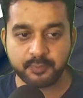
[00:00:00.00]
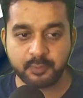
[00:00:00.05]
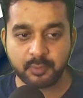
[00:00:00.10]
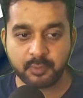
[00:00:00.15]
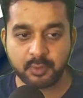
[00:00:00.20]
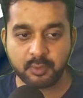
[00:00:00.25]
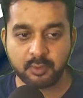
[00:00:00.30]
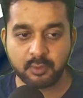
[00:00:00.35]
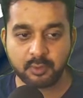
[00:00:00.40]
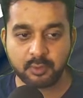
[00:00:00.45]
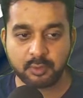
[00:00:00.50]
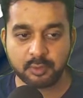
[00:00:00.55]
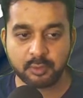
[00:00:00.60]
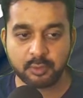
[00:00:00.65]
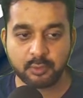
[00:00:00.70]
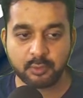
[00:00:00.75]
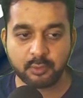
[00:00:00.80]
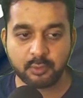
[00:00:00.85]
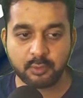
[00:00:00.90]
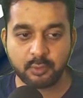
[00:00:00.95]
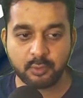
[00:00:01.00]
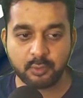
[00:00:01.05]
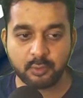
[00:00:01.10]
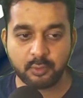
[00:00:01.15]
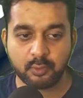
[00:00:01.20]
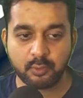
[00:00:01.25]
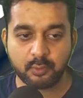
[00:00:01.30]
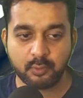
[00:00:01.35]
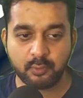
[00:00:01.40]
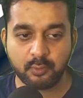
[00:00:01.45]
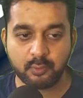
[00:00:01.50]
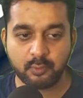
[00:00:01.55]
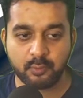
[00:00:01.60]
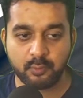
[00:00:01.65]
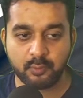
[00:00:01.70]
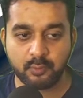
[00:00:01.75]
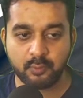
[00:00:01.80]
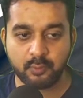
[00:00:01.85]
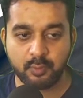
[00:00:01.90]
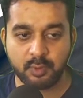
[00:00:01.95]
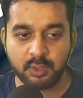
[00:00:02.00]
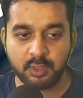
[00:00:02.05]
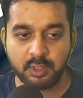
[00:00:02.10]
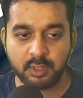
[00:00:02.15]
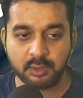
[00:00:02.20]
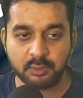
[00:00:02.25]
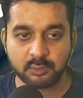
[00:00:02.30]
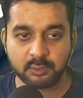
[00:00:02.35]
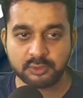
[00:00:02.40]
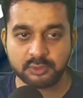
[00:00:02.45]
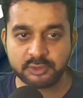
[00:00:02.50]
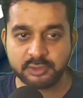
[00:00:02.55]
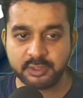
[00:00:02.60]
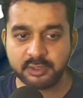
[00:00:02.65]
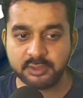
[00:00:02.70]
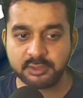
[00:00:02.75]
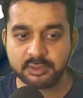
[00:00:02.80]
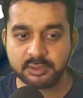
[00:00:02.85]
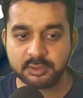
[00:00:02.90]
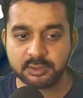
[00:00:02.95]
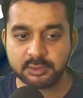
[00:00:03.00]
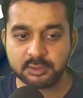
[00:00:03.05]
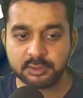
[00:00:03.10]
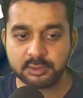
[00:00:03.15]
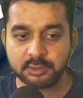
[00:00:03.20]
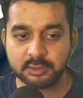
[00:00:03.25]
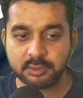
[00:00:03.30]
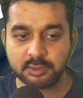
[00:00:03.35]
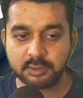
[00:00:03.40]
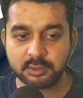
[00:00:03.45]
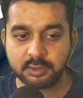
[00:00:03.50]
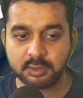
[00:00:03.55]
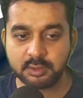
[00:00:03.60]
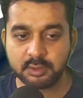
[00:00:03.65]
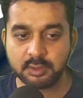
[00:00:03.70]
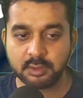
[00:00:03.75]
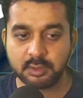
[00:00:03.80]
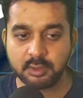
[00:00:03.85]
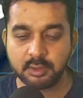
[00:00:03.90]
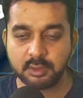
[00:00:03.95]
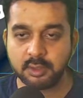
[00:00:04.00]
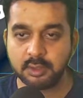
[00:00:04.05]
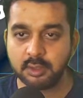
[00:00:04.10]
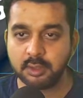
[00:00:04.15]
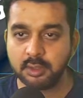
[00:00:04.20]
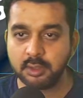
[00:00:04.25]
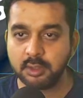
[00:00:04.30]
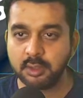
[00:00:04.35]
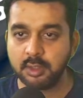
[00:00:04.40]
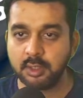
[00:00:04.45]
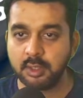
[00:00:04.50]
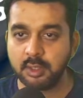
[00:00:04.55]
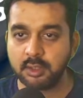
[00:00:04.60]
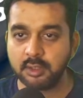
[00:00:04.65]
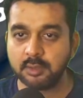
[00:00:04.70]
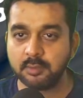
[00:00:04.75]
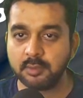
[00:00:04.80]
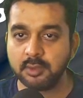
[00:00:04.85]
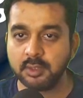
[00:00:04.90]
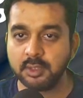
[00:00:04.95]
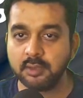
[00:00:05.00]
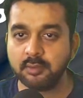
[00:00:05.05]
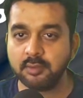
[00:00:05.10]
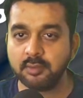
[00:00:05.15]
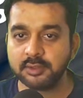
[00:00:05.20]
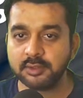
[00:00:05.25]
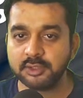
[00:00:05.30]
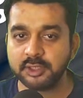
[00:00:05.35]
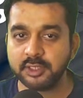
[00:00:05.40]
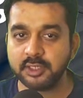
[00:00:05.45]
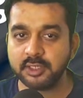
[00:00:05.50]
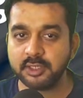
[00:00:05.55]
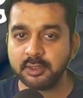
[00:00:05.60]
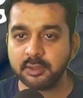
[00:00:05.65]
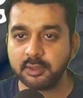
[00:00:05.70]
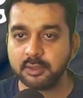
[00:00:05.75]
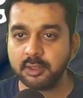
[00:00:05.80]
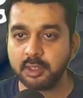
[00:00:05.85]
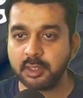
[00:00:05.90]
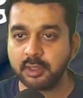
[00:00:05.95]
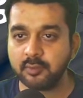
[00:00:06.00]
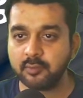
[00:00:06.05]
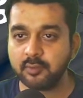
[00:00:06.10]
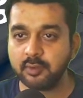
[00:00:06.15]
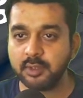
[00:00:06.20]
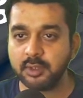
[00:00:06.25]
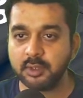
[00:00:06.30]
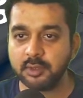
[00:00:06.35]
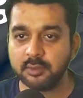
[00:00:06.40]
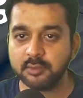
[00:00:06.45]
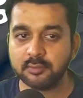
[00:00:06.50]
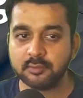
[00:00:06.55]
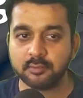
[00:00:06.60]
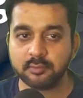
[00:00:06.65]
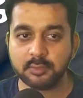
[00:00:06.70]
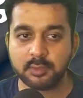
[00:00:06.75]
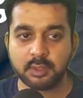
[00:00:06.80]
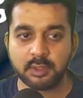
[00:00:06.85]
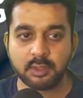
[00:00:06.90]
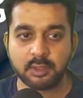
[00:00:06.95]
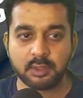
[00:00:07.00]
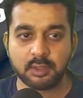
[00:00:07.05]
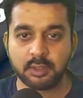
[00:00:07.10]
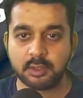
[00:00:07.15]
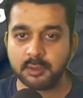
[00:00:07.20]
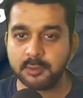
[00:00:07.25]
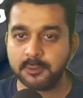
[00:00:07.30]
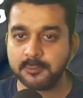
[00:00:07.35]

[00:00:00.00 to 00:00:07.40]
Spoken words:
Okay, so we had to change it, and similarly we uh,